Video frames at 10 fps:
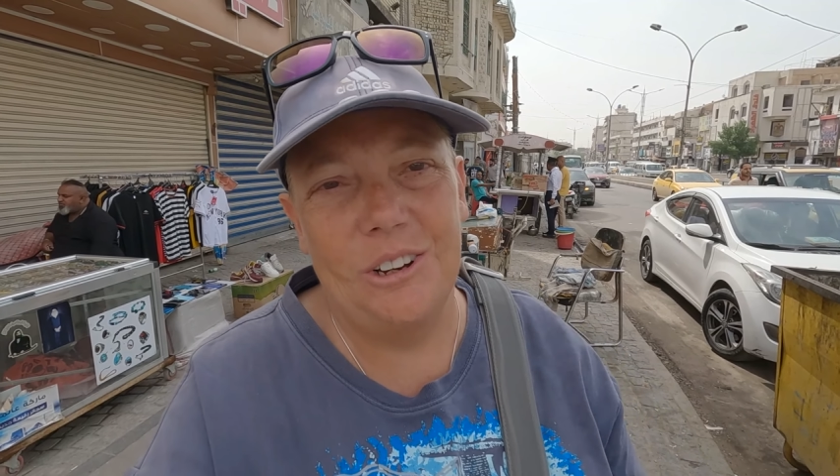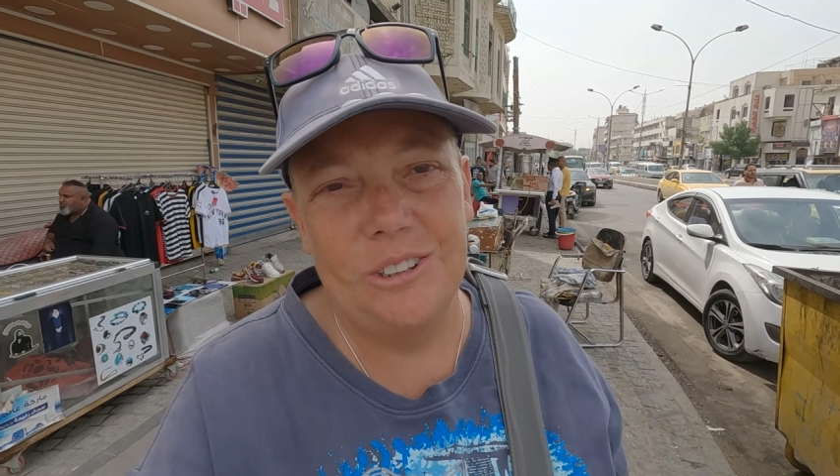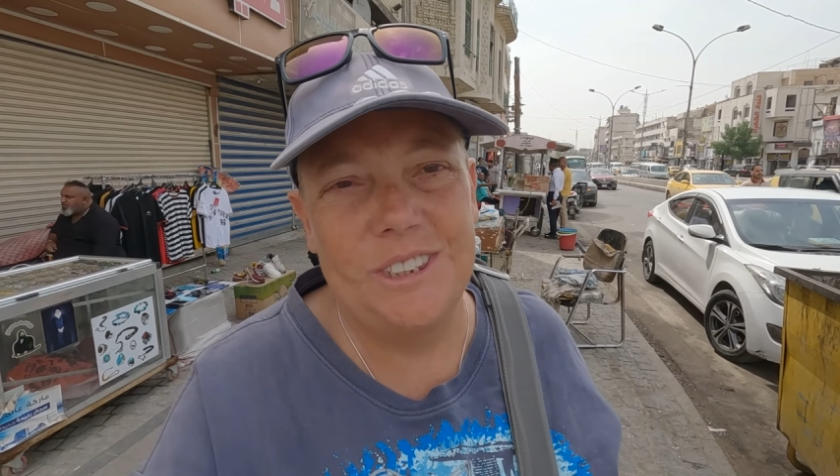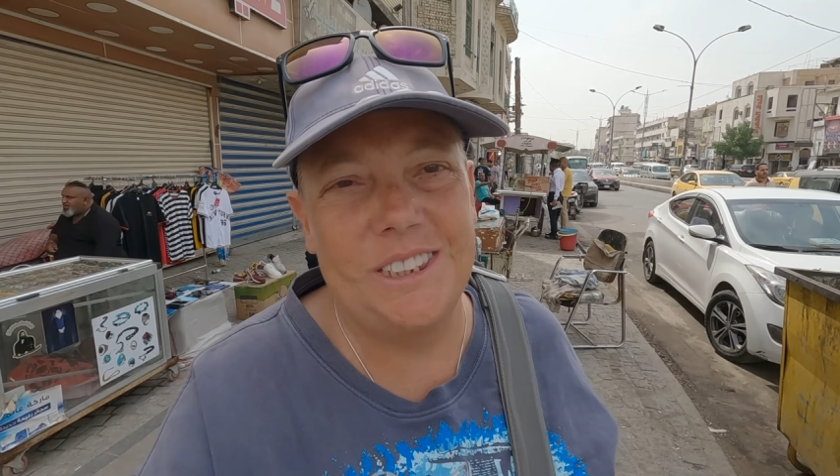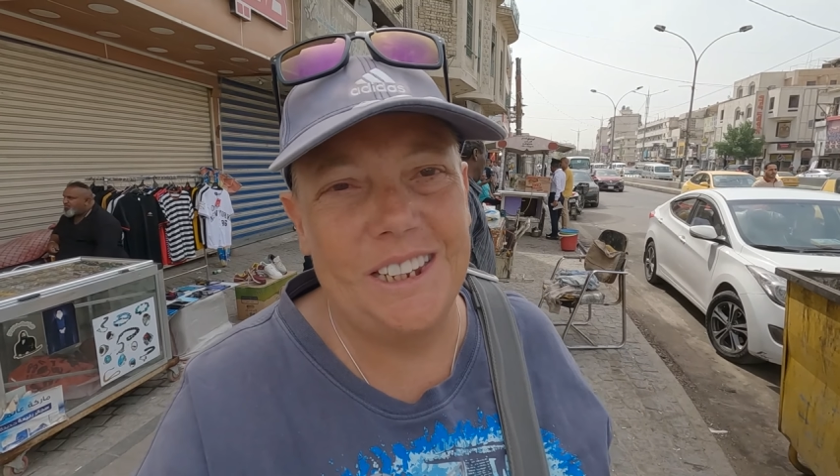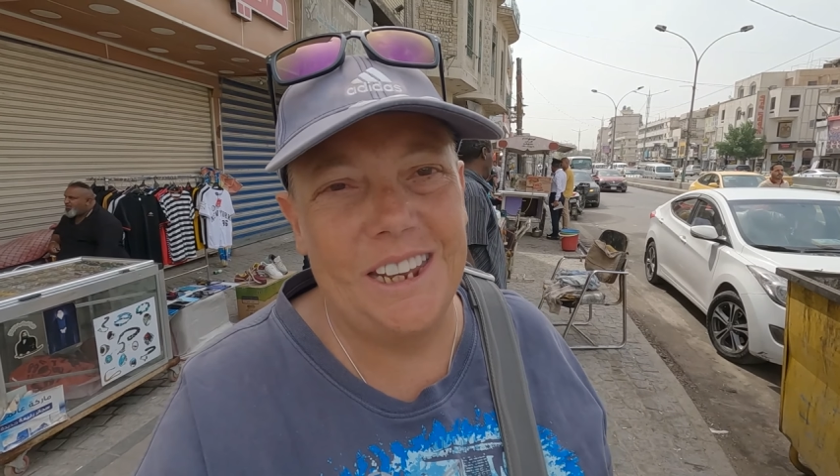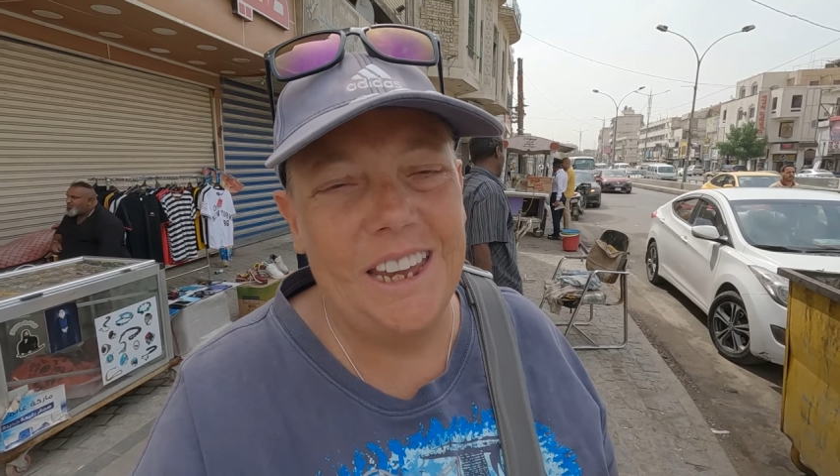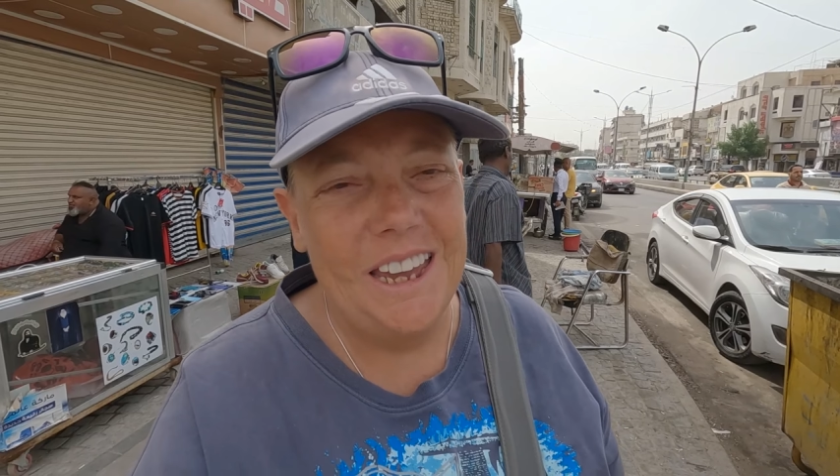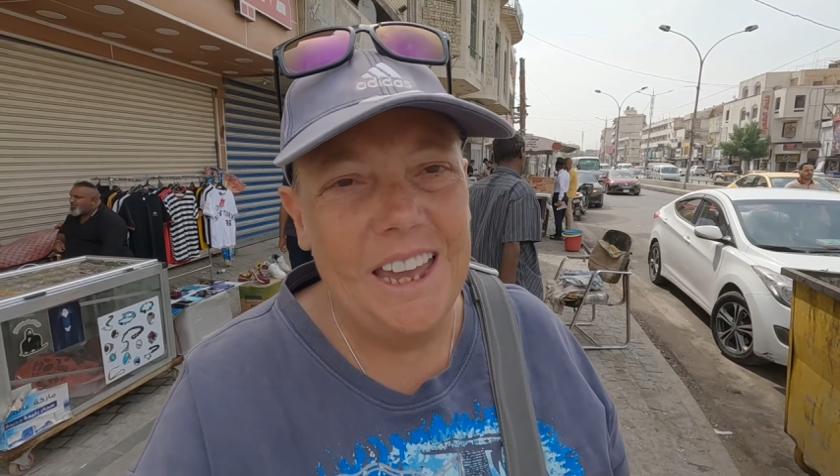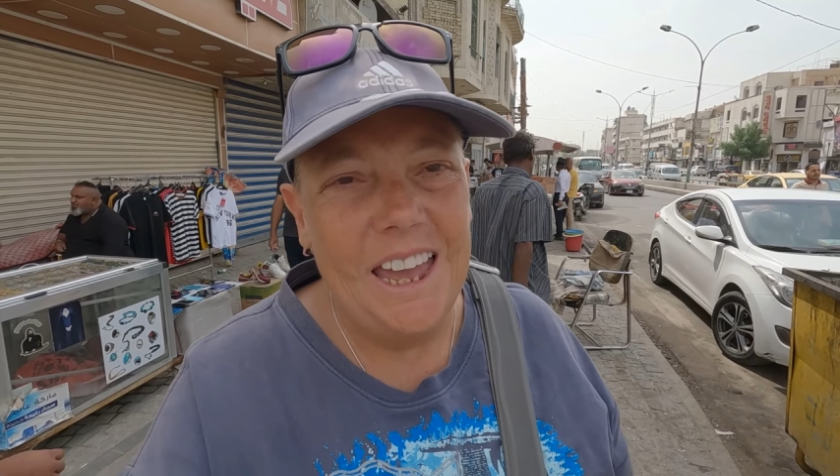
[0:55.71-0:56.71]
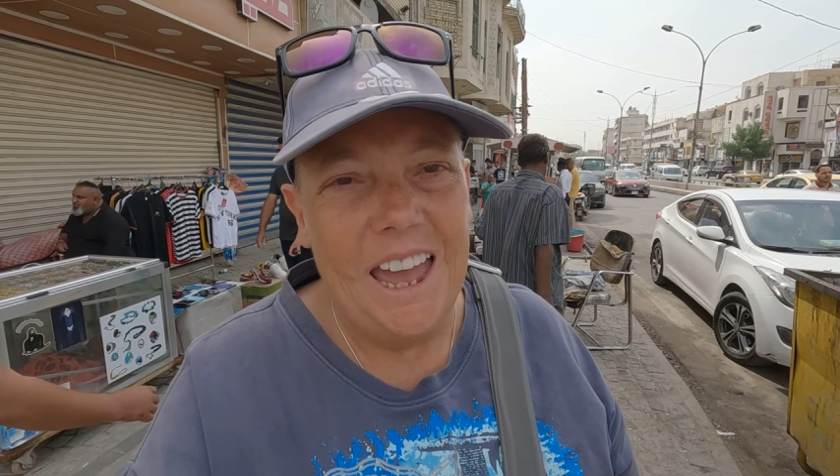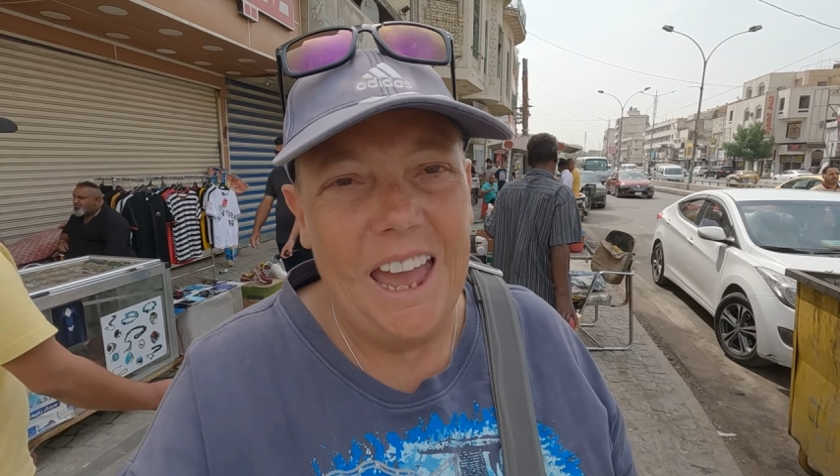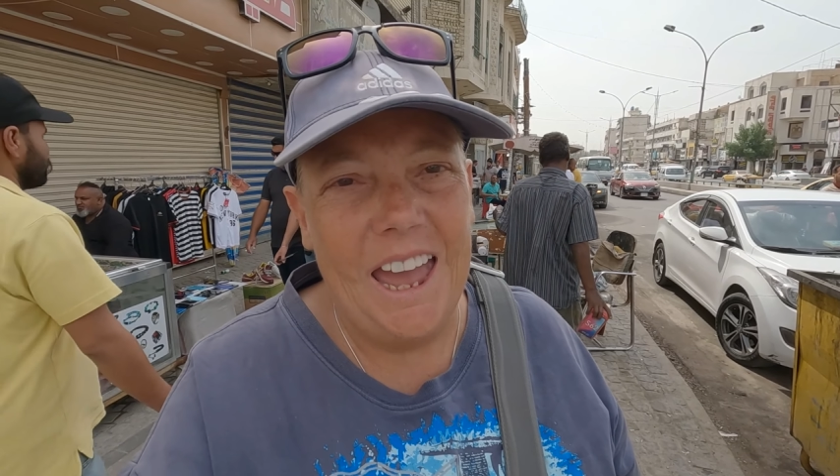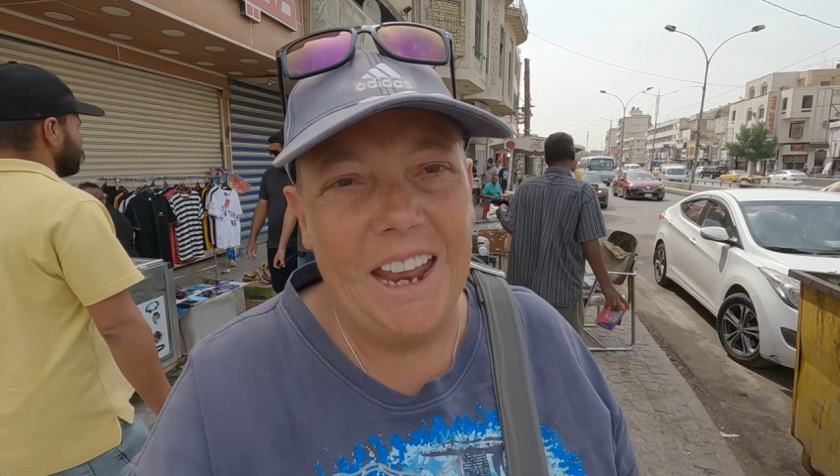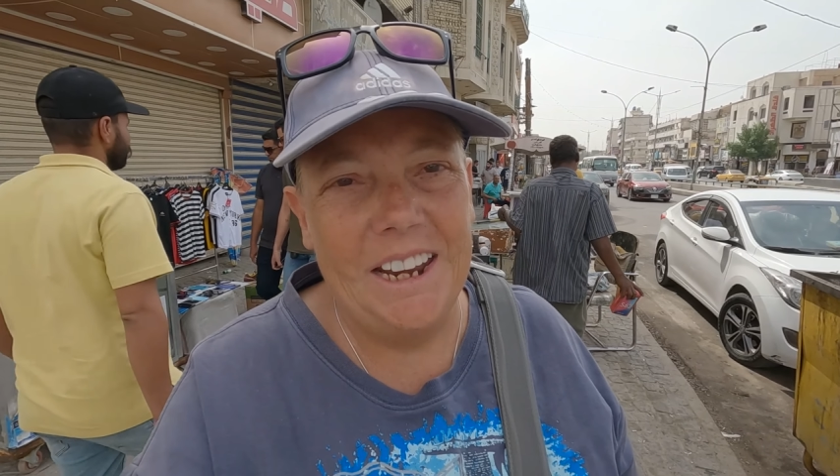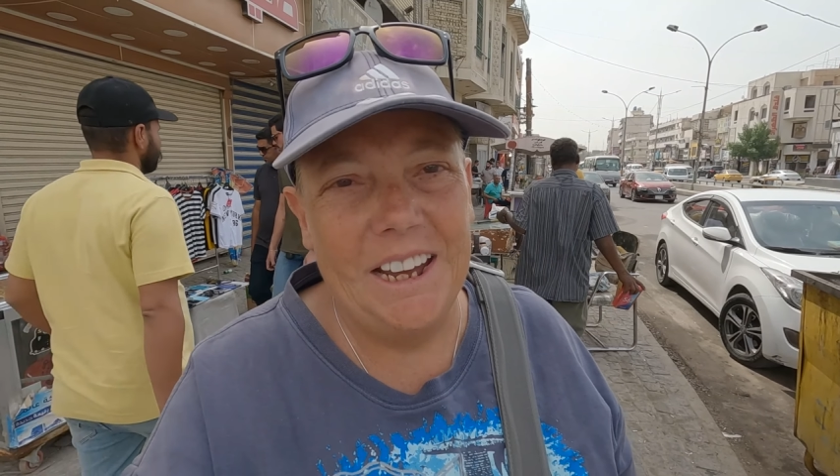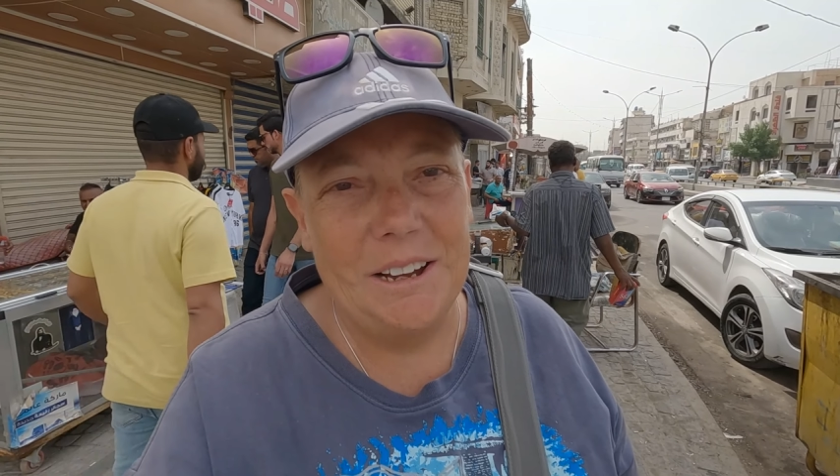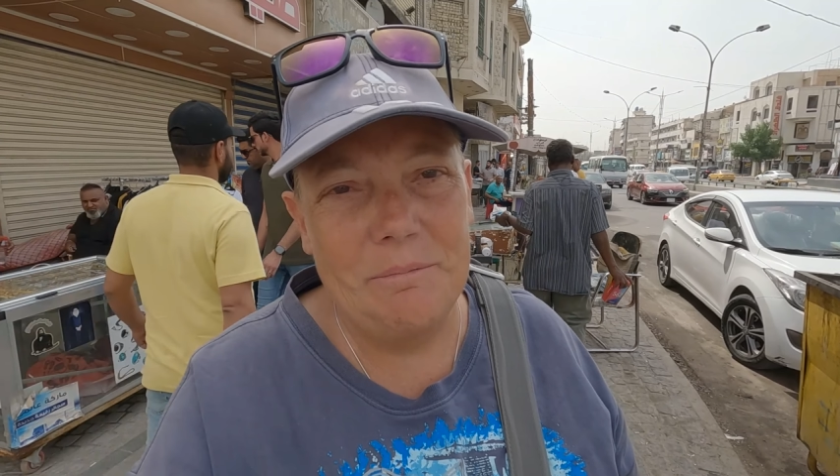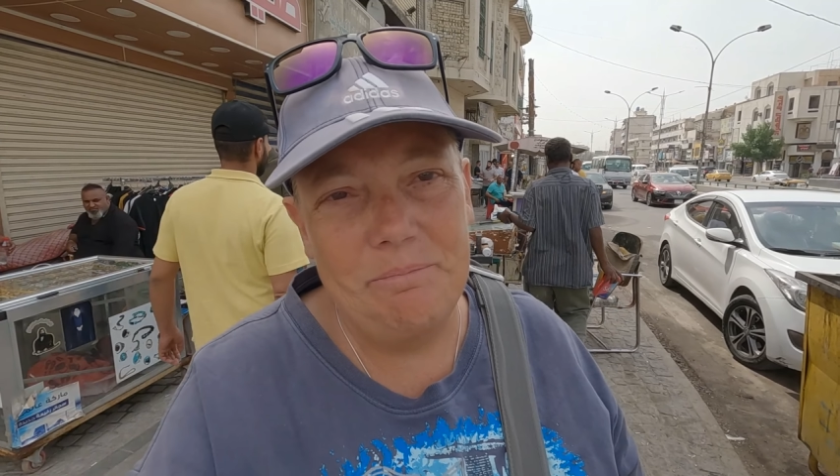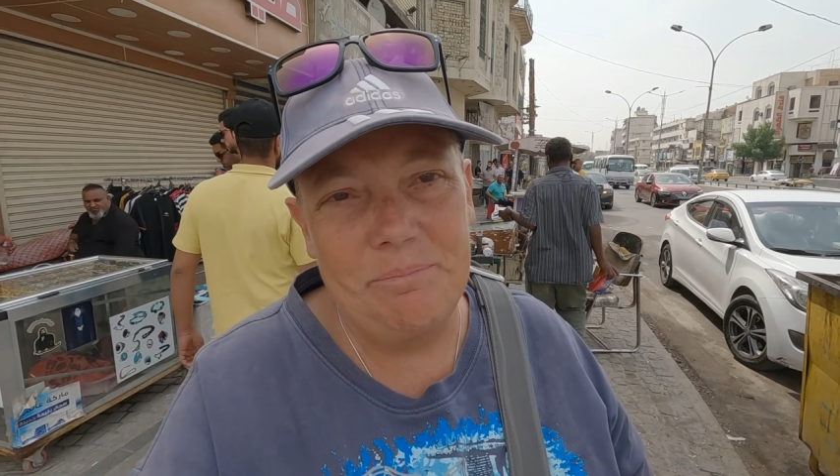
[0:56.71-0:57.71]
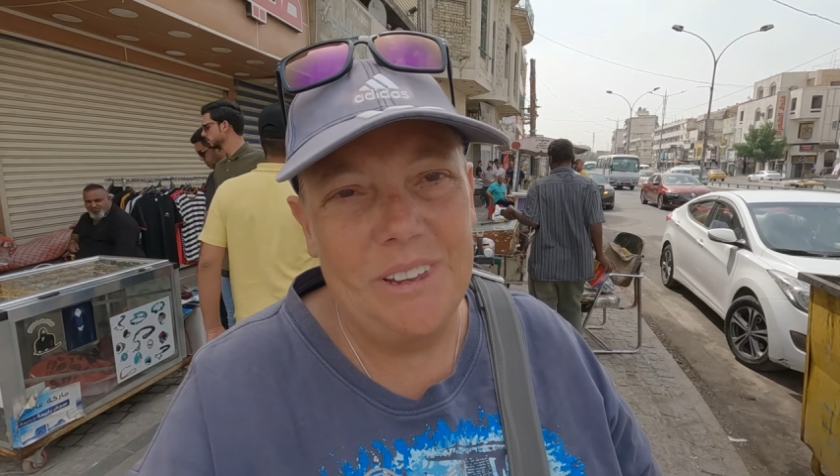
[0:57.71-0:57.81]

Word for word: old city and um,